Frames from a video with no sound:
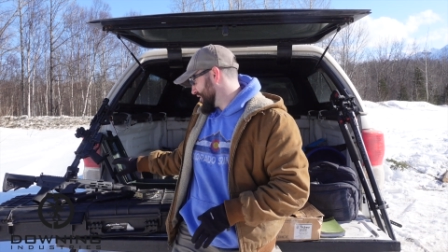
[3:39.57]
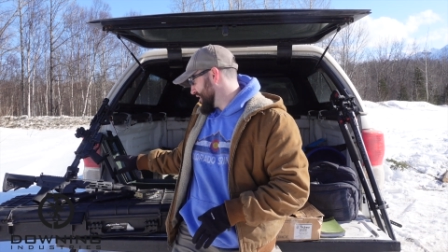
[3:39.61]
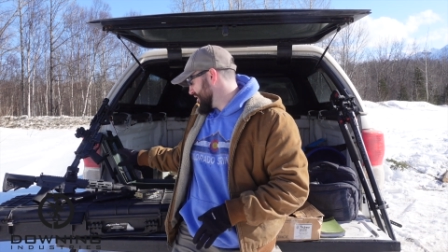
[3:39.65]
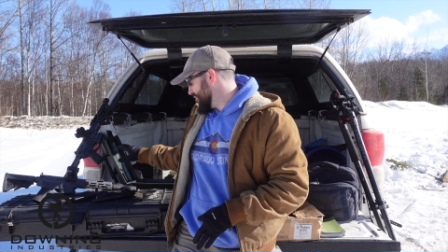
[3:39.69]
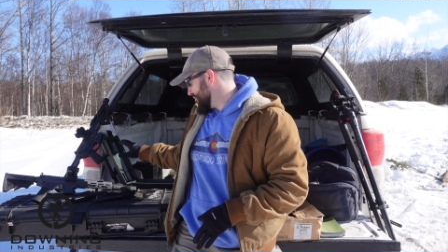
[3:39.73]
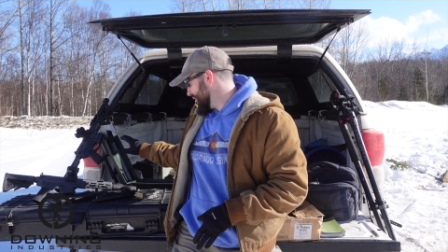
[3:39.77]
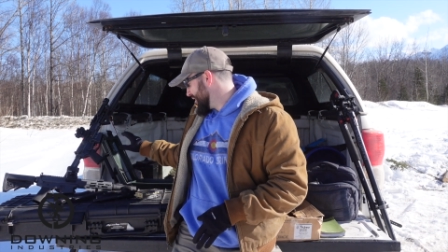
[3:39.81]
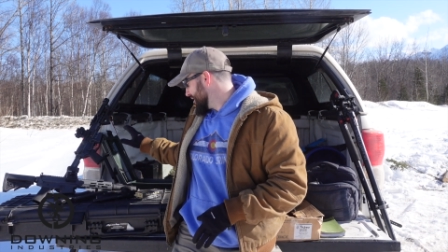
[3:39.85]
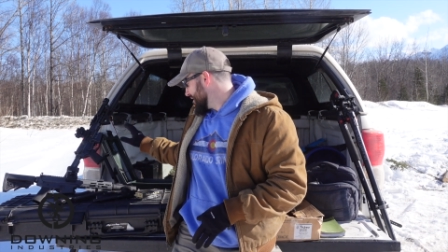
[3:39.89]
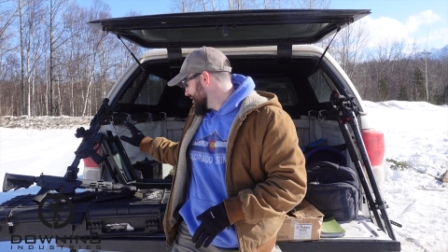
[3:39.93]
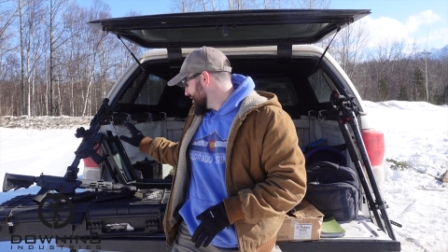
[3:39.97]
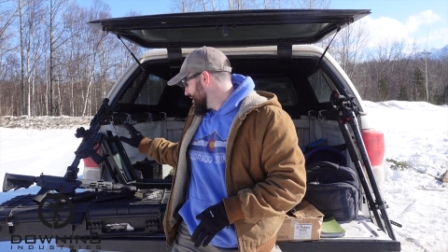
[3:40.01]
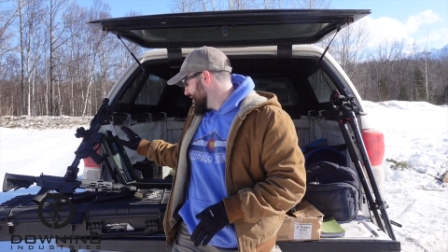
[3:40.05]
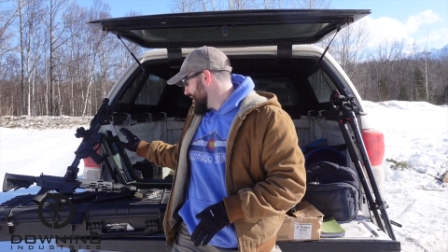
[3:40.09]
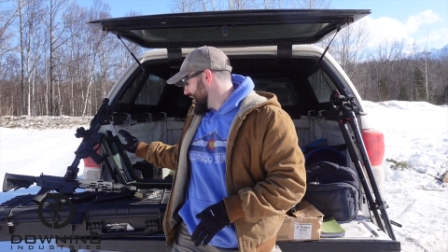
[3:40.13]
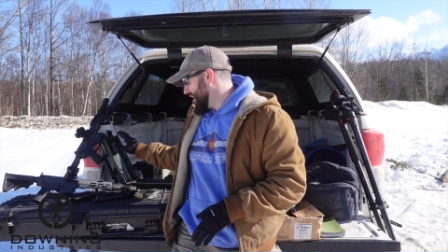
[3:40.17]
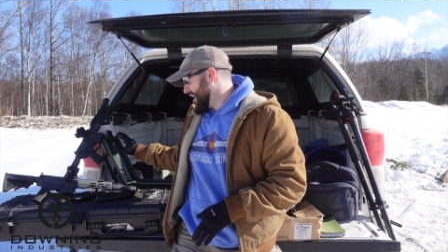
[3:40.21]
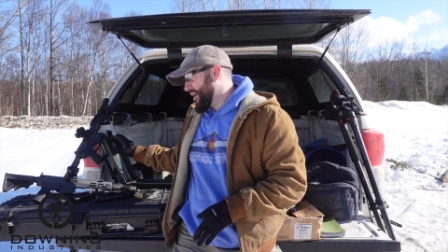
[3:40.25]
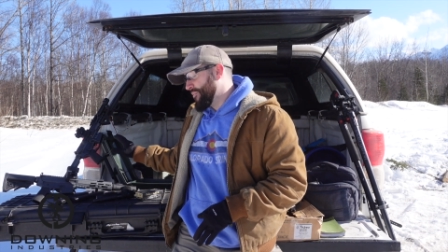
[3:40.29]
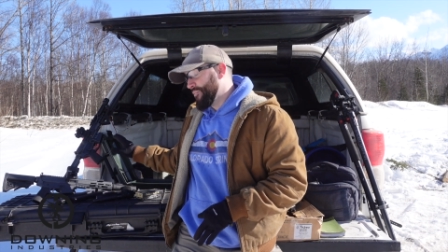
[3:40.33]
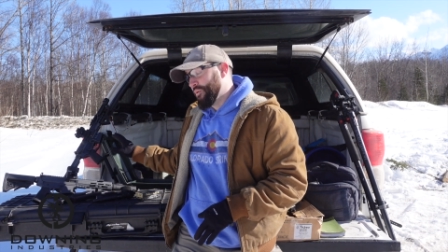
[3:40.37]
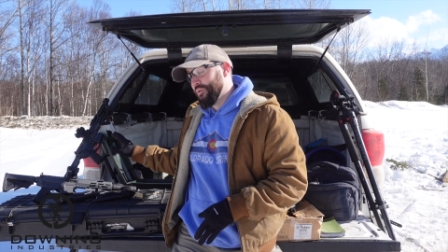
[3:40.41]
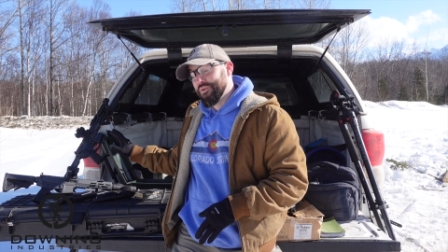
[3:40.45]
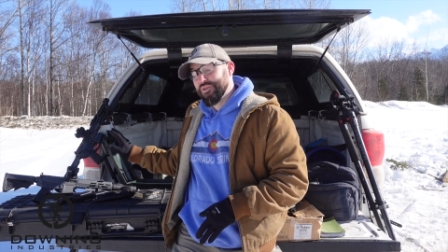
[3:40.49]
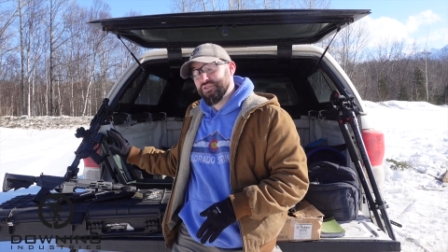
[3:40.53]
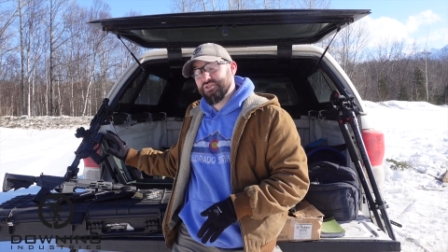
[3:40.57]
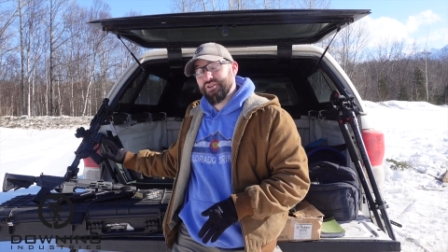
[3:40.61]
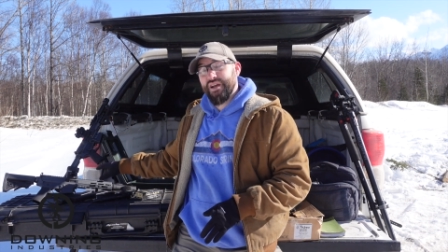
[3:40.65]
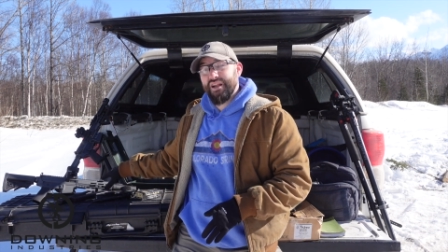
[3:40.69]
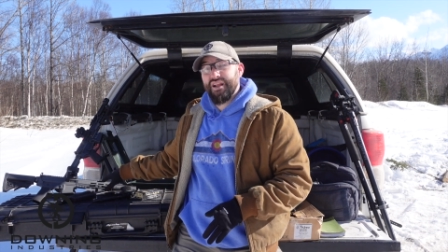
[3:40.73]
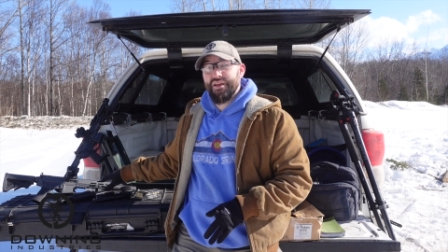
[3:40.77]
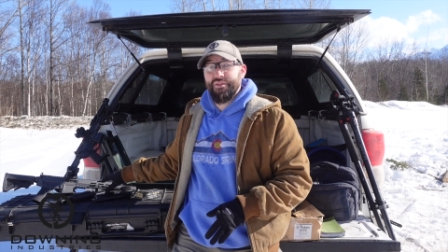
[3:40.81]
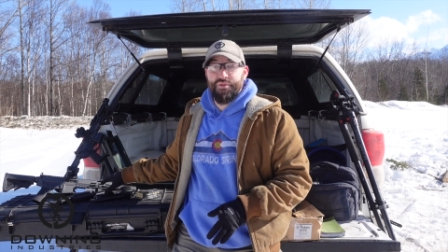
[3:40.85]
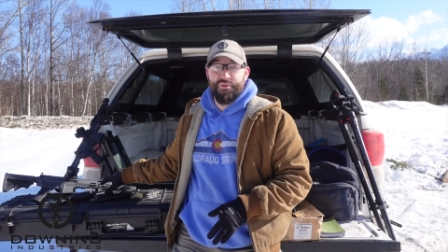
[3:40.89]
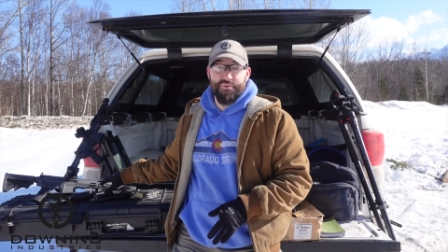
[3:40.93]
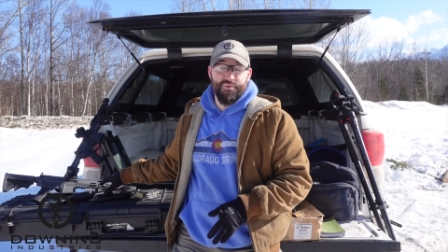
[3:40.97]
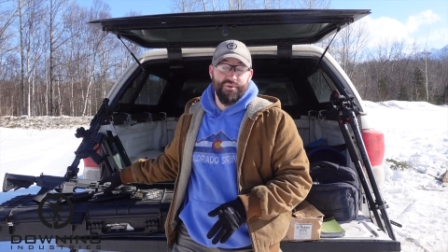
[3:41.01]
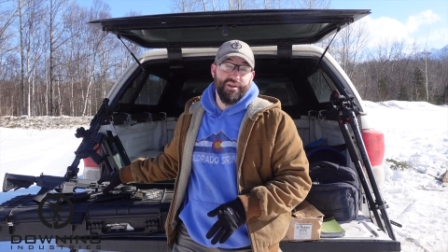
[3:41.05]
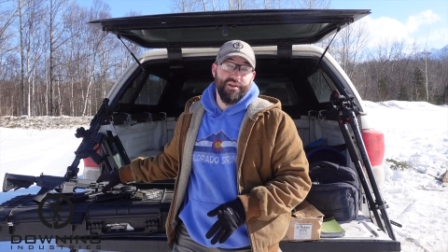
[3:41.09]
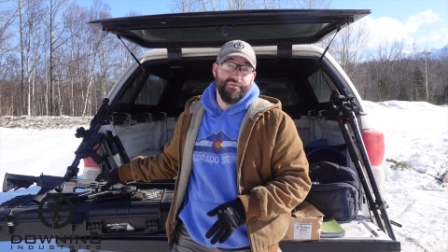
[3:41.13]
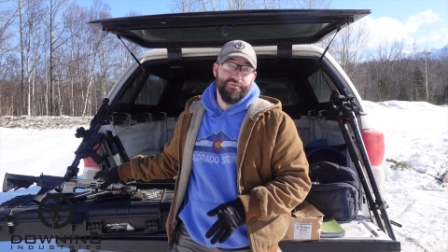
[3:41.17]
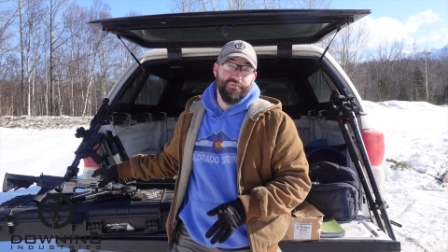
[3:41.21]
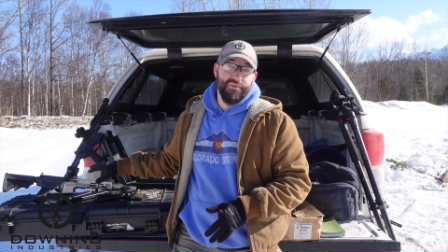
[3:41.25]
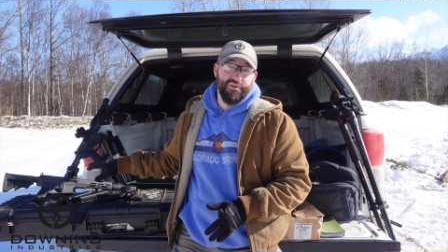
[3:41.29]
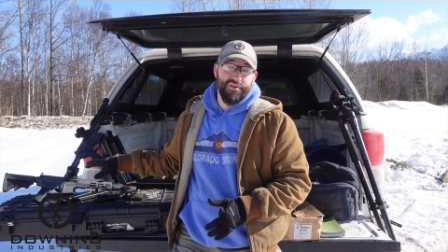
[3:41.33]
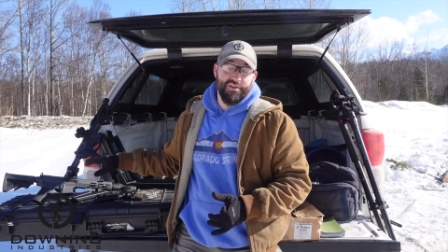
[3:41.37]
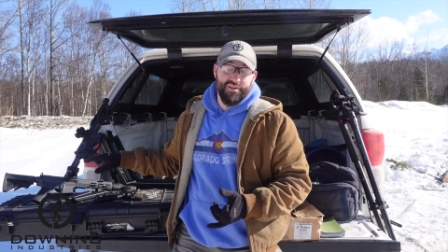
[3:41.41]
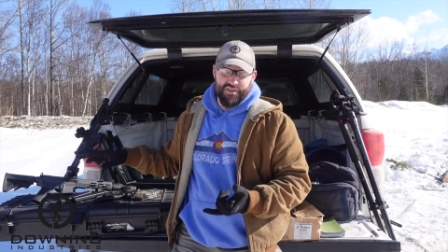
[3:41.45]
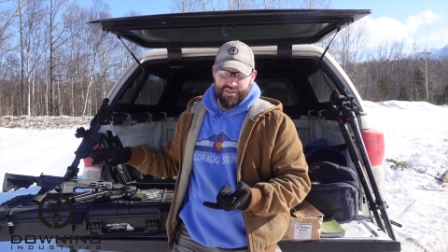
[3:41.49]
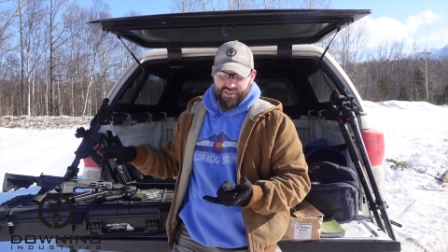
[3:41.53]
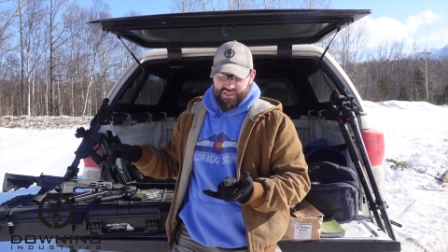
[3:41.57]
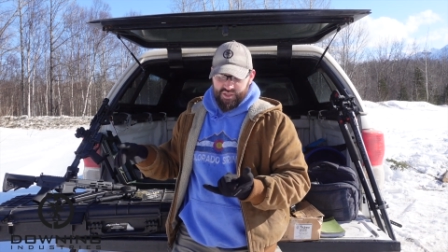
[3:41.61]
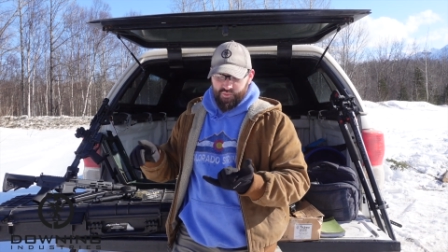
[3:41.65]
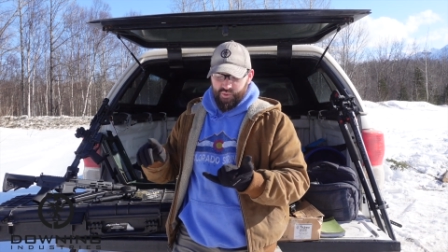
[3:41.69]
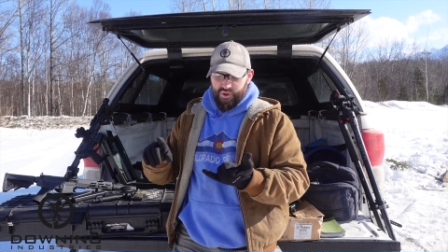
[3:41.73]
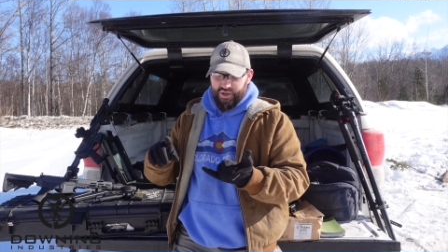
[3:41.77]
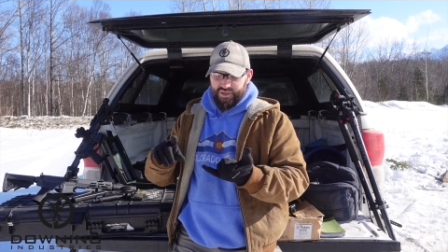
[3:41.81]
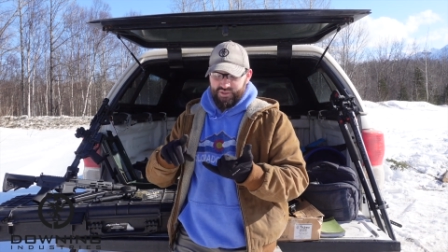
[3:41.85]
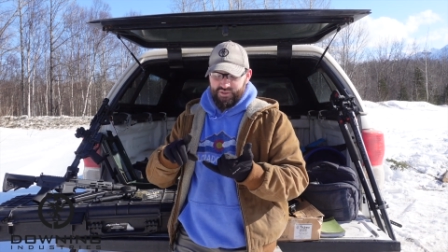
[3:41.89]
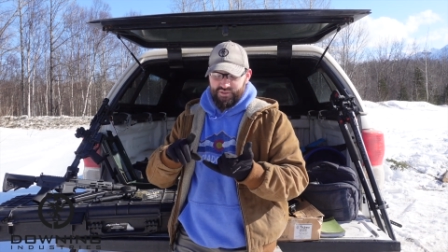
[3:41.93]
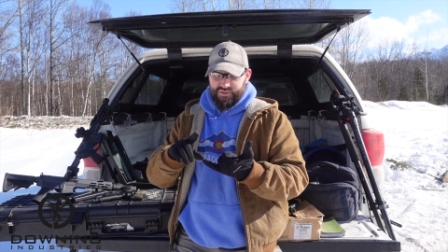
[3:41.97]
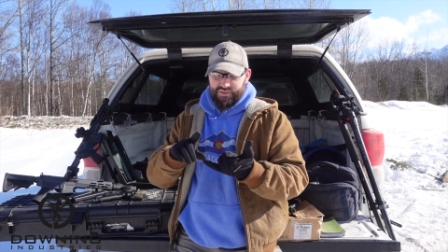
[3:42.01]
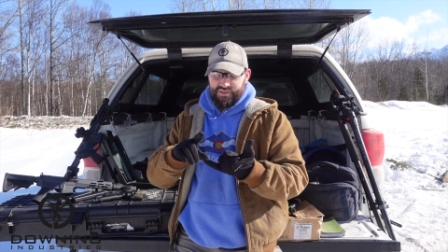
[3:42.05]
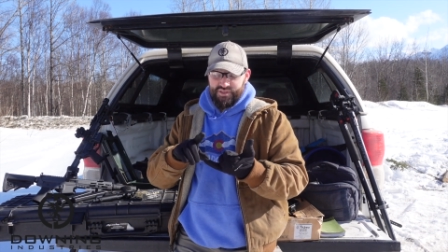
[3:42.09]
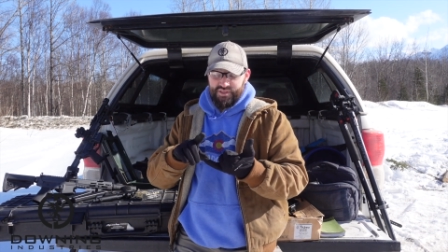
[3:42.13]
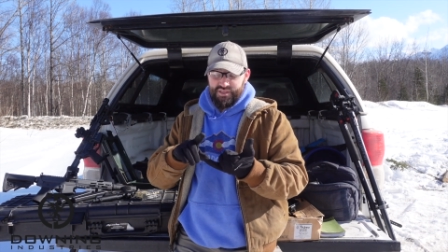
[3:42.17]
Anyway, uh, but we tried out three different suppressors,